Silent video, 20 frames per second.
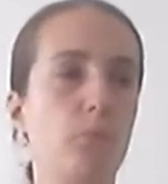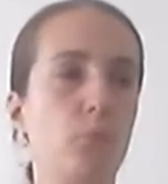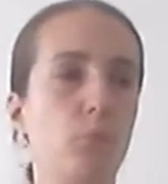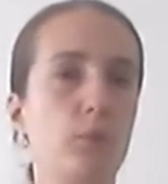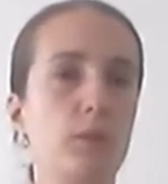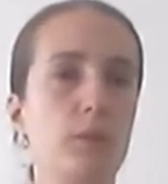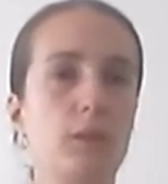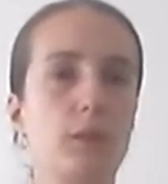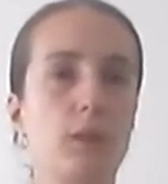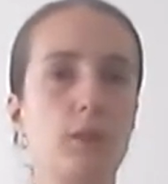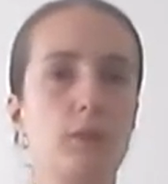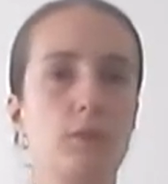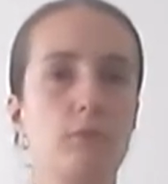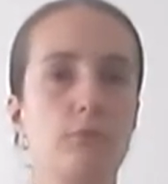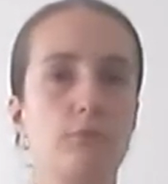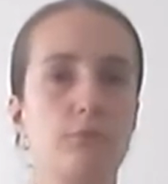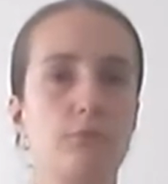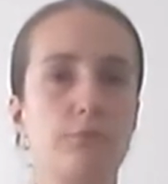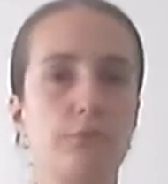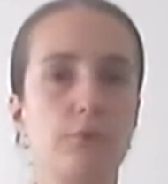We kind
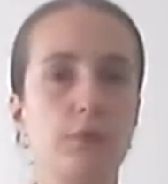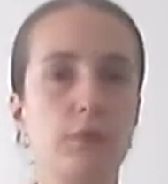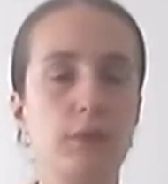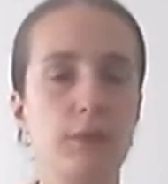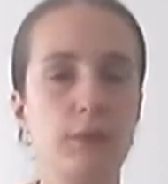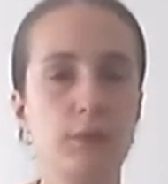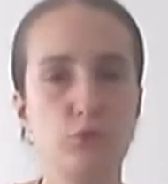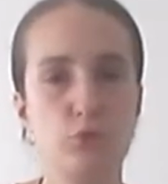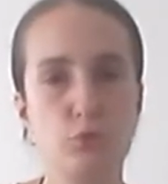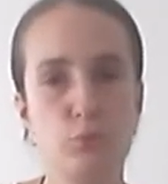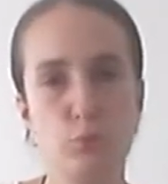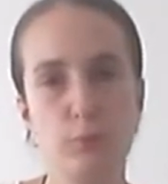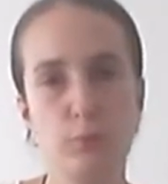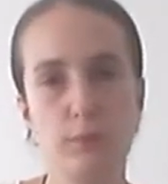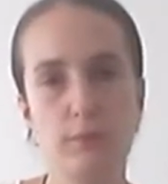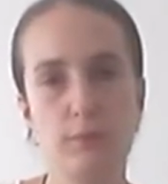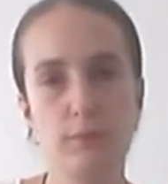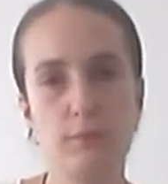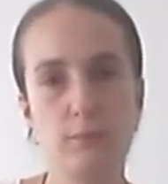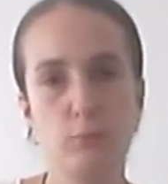of cling to
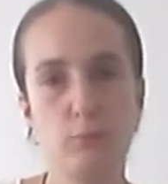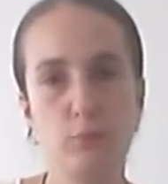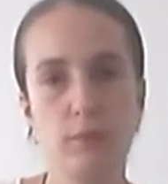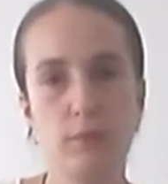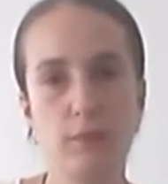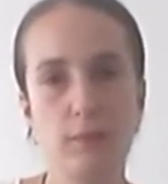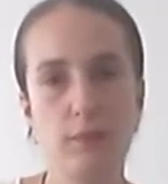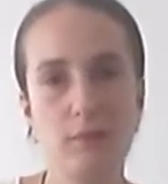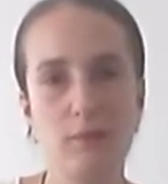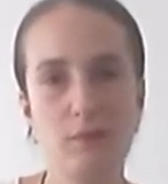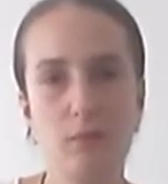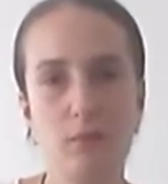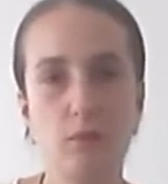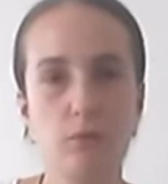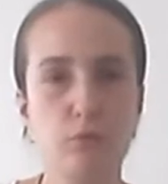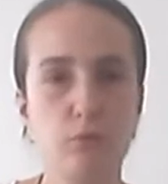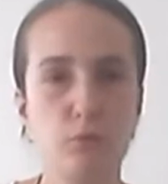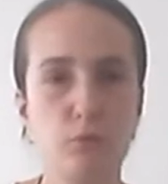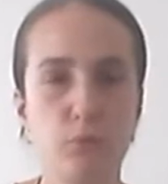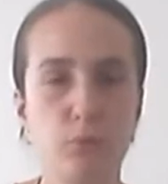it. We hang
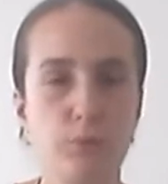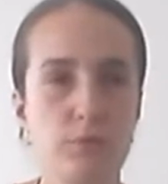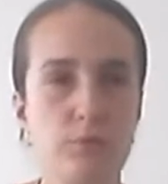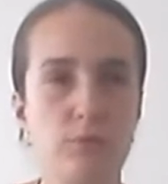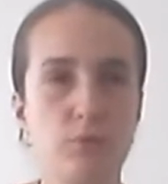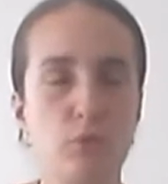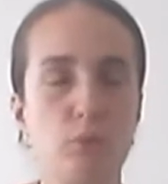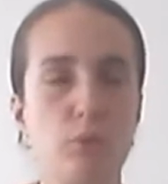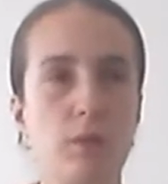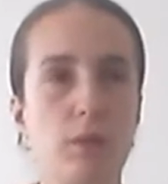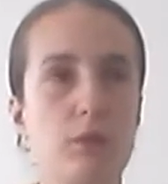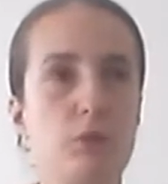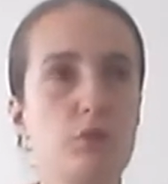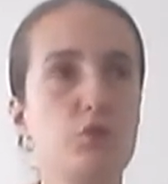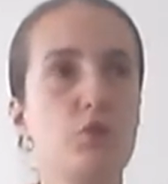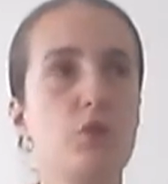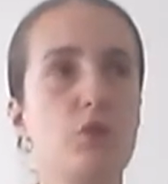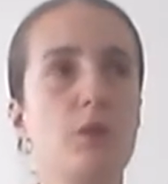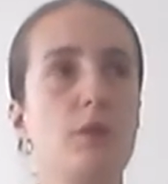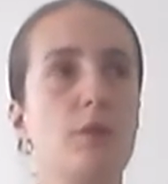on to it so
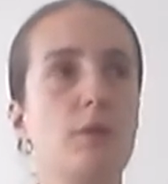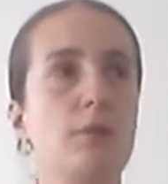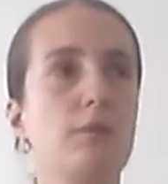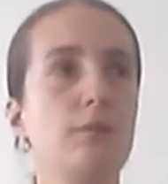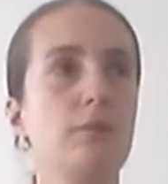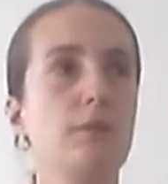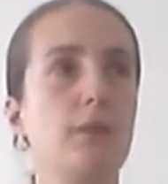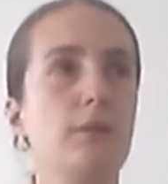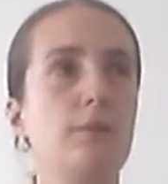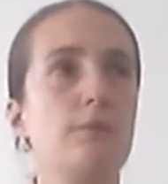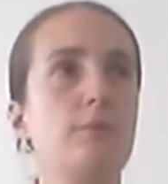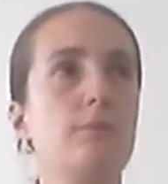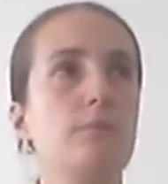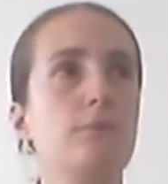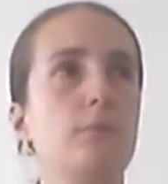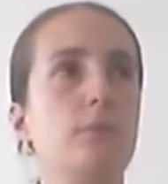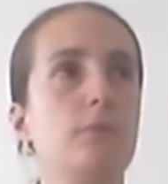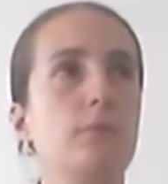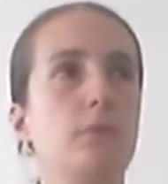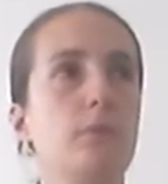much that
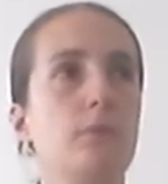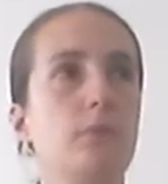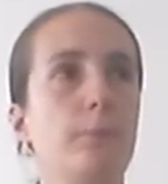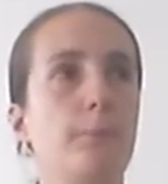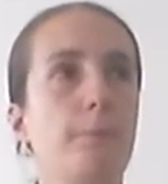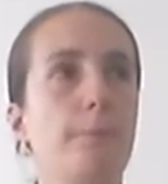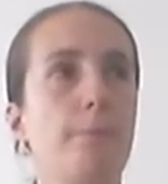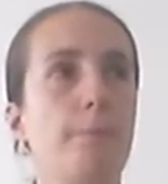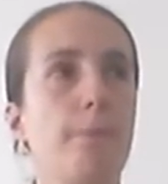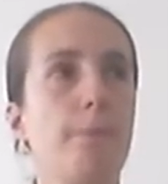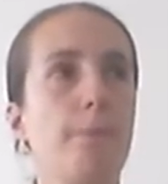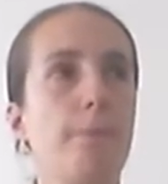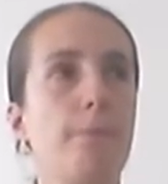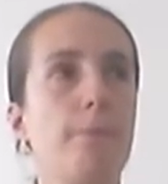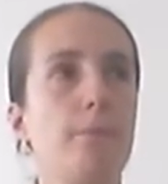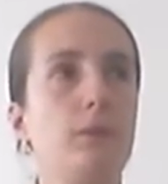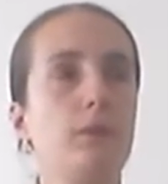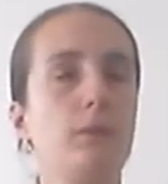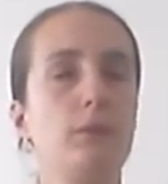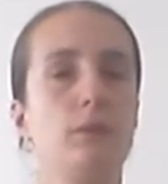
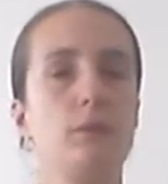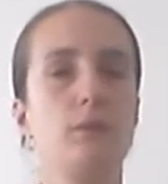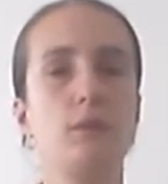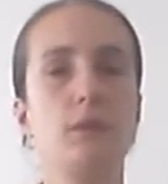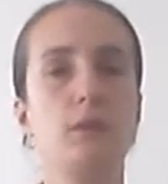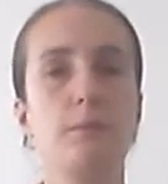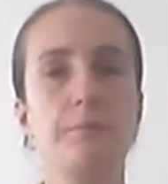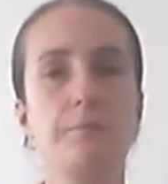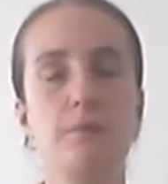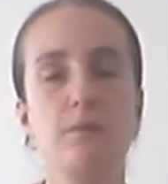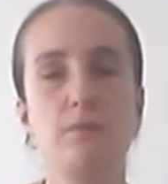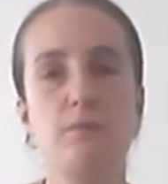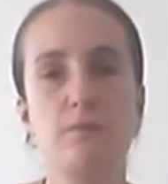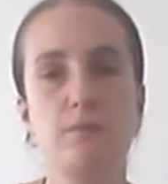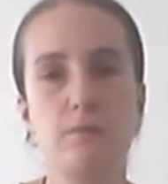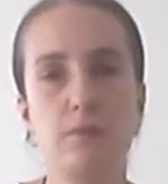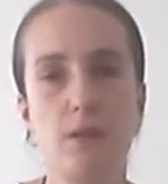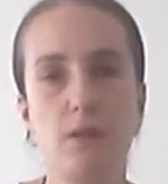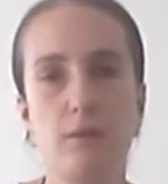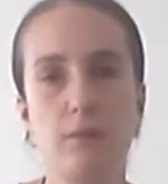it keeps us
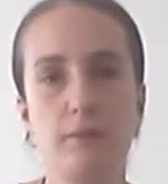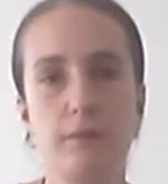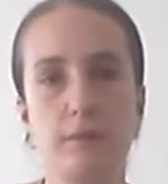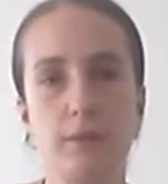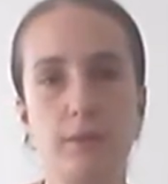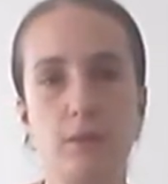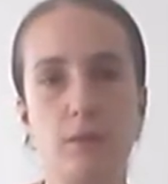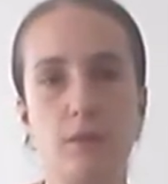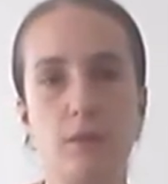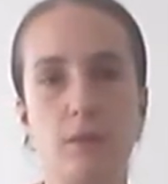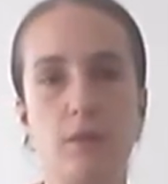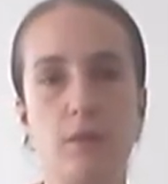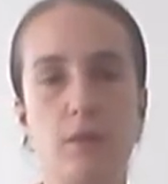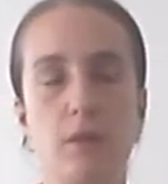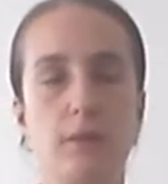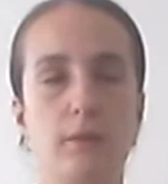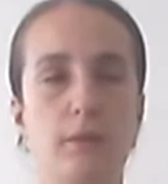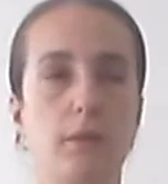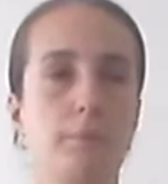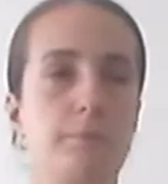stuck there.
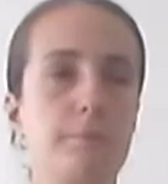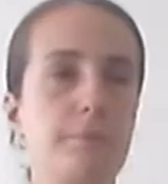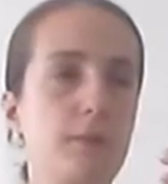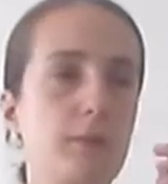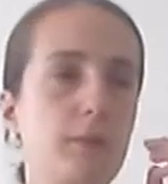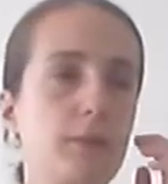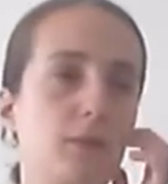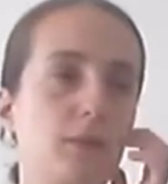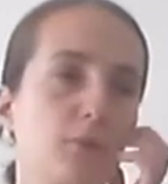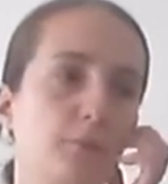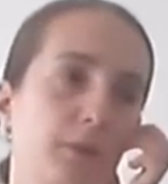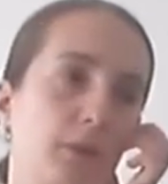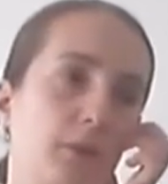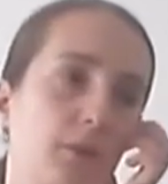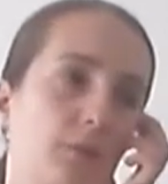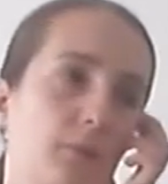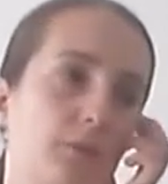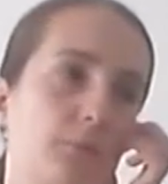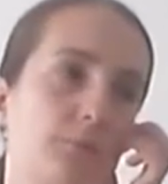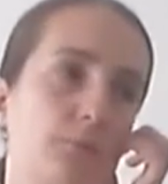And I'm saying this
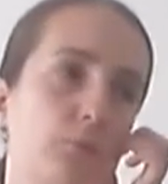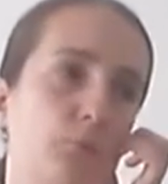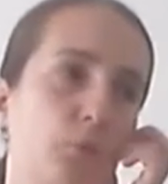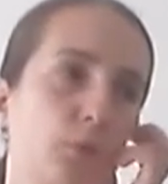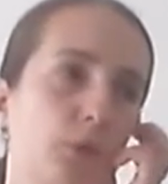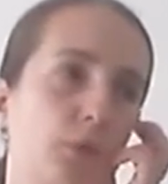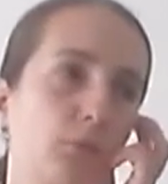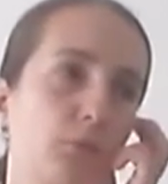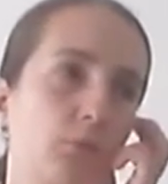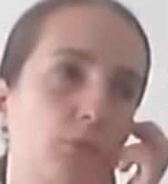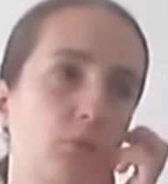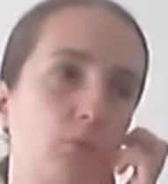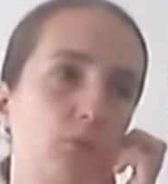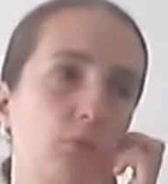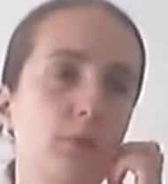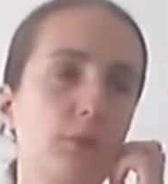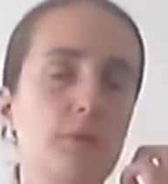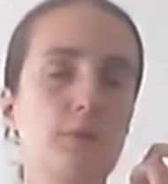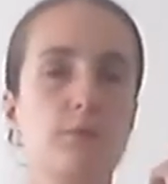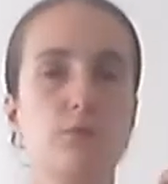because we
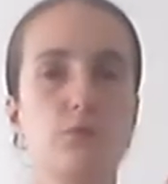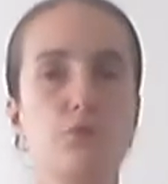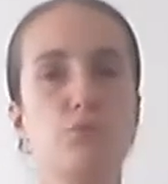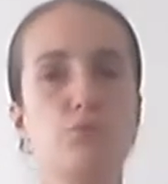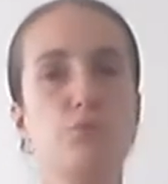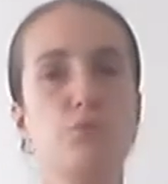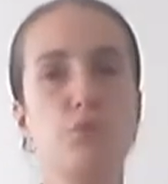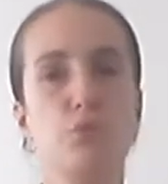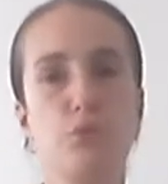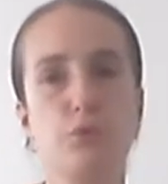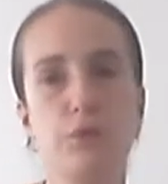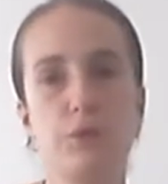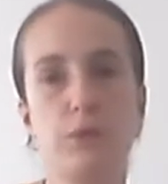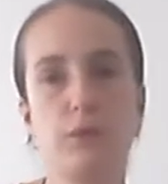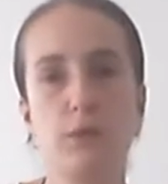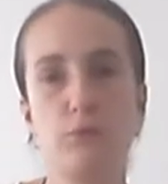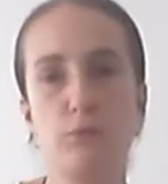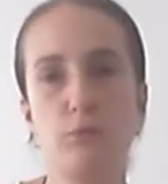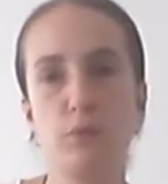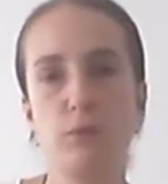all listen to music
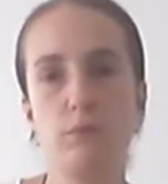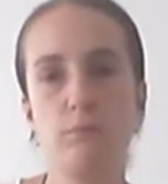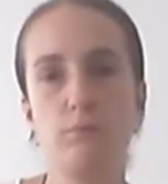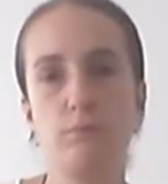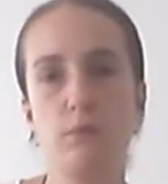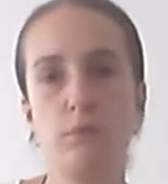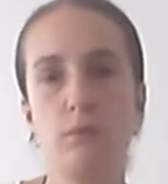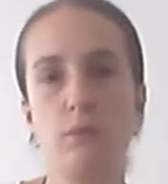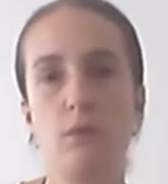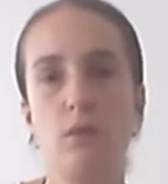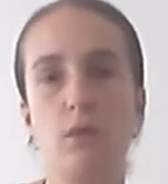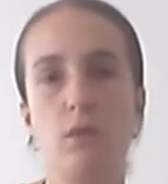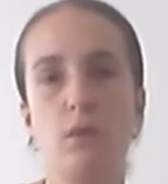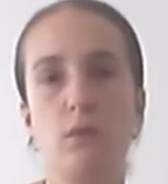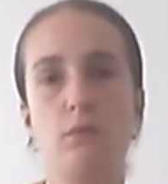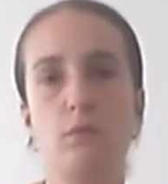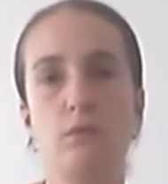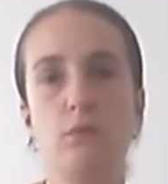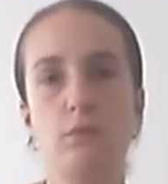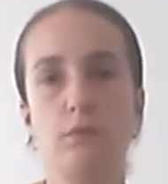and we
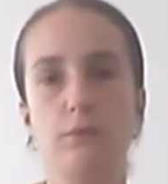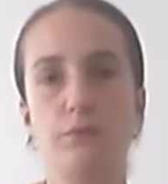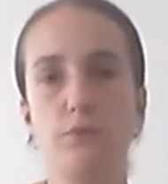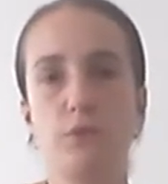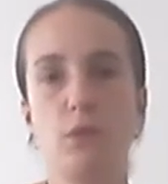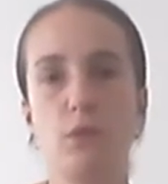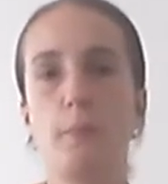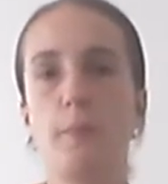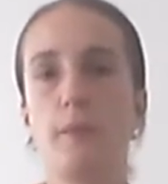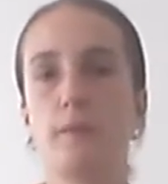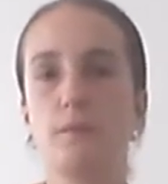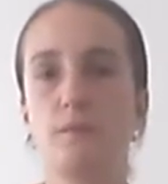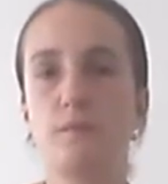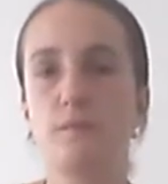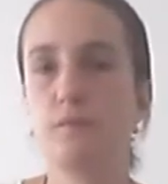stop at a